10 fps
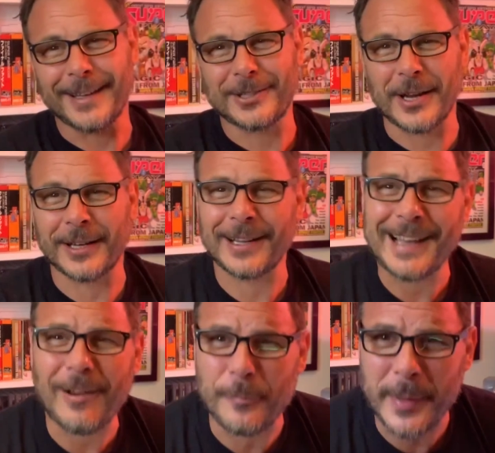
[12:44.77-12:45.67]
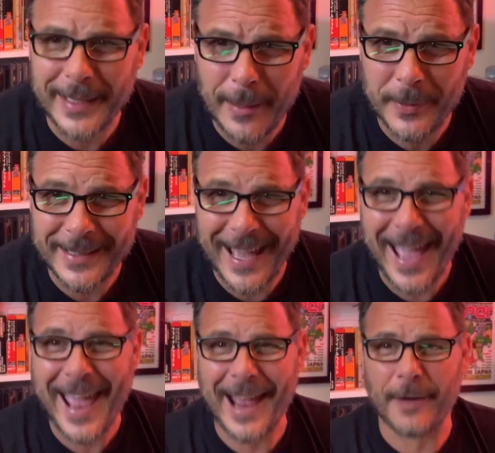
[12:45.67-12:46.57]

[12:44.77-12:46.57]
And I love being up in the air.